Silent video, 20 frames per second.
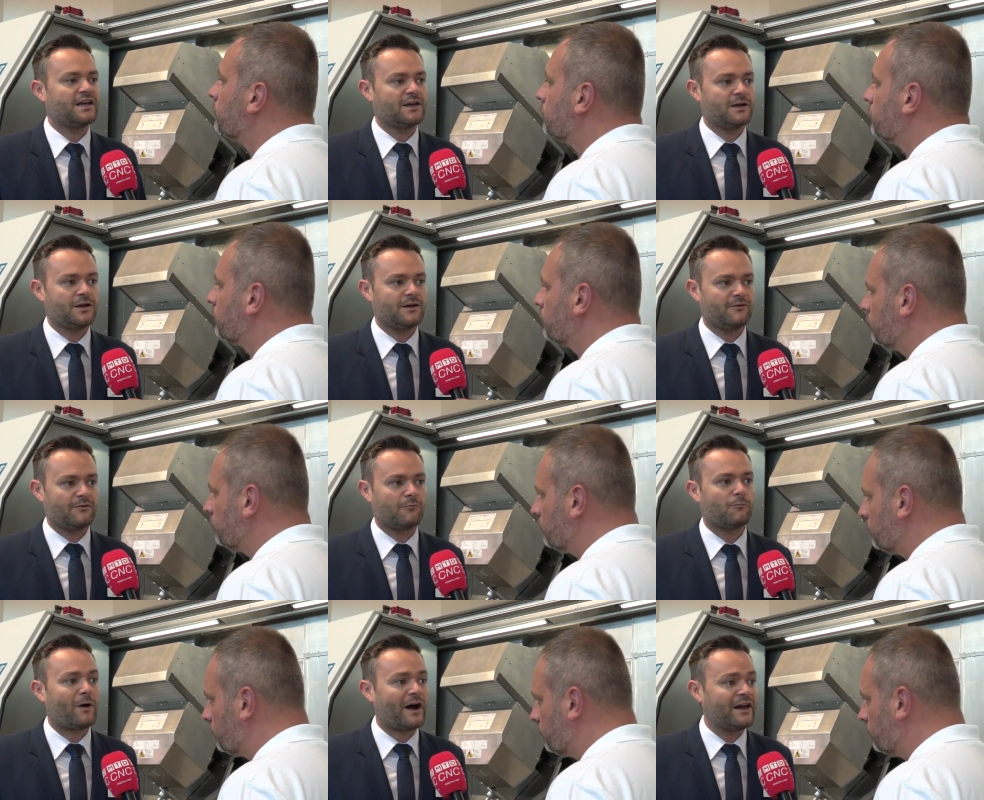Speaker 1: a
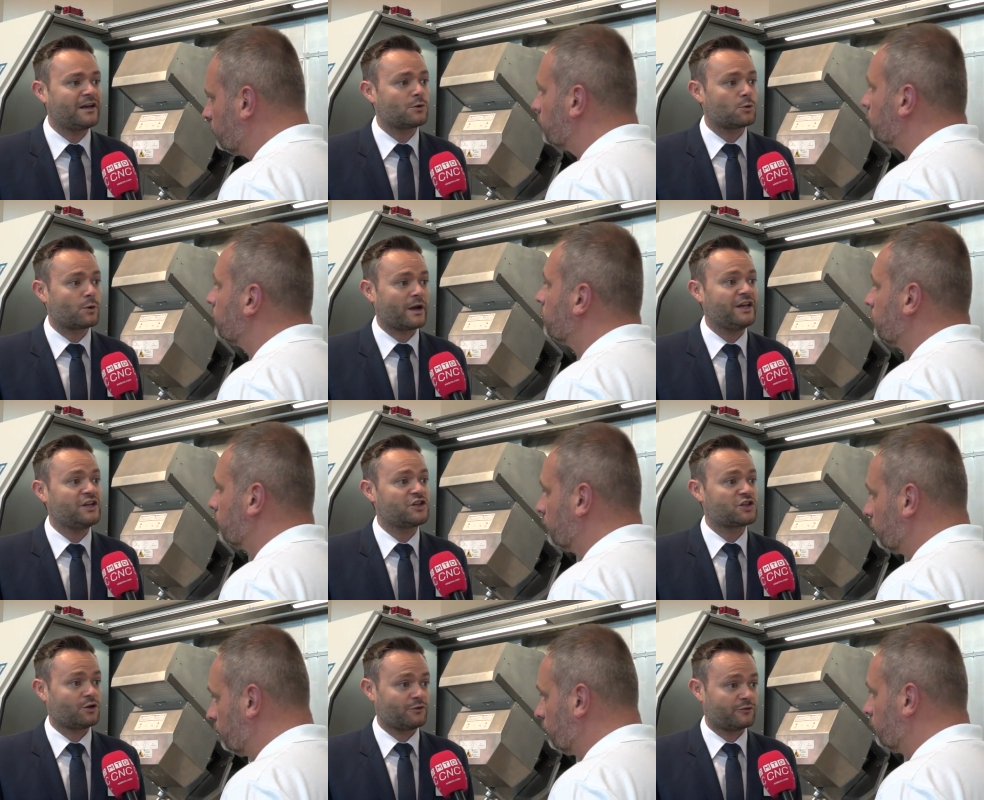wider
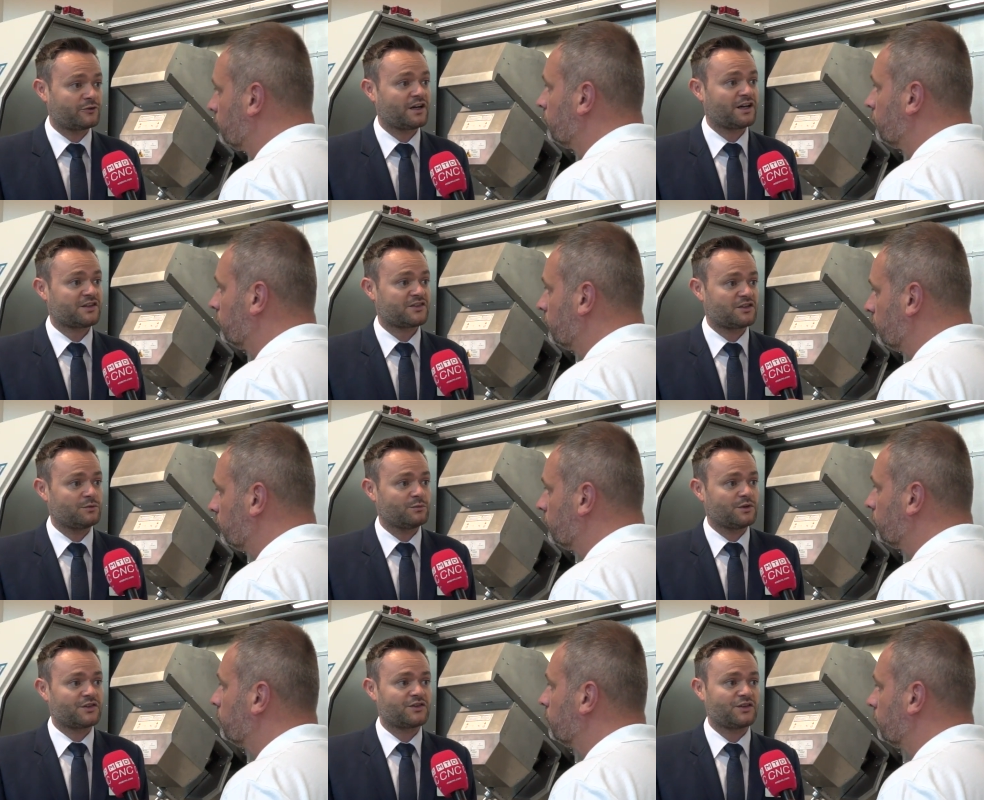range of
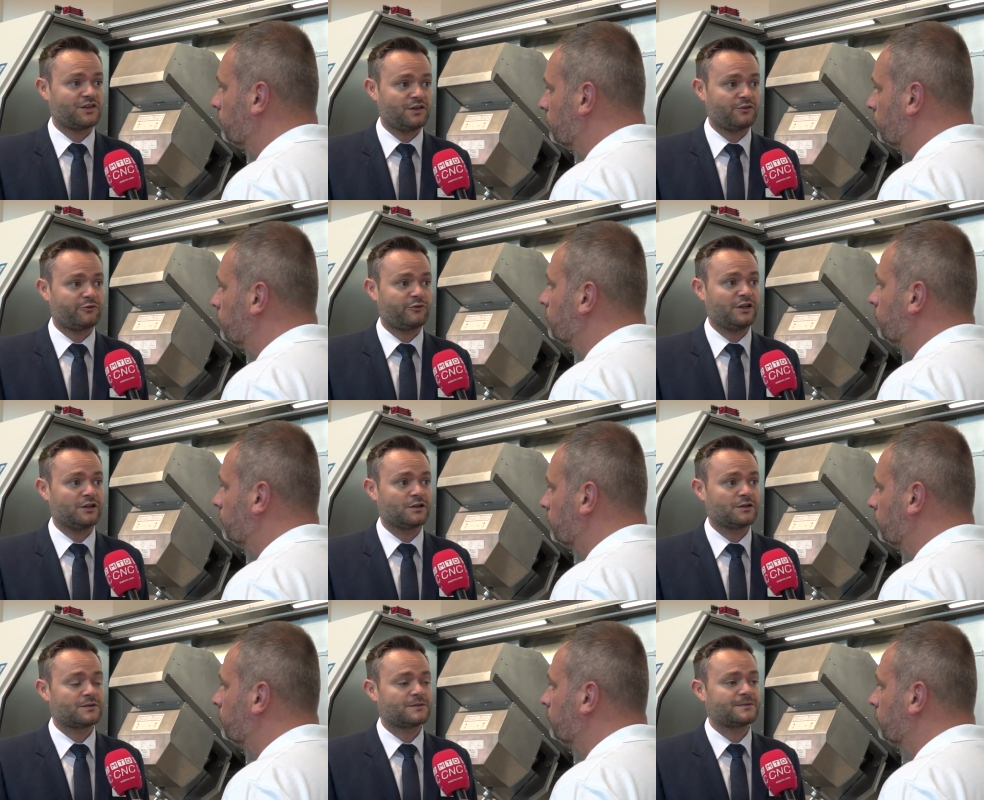customers in the
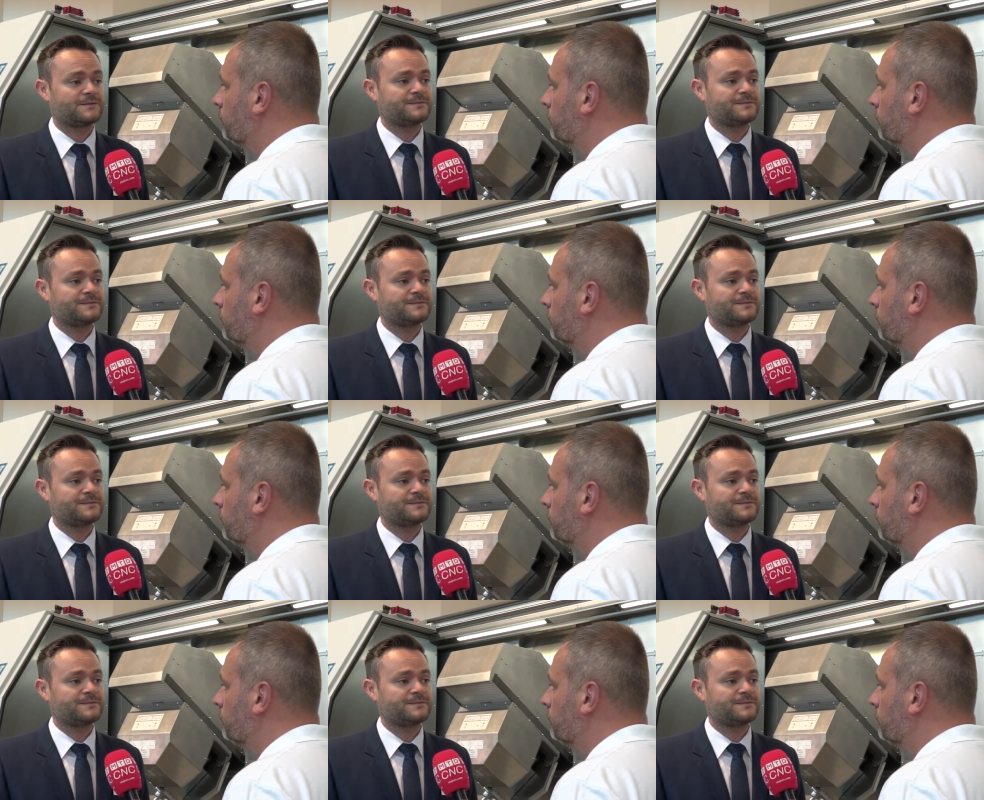field.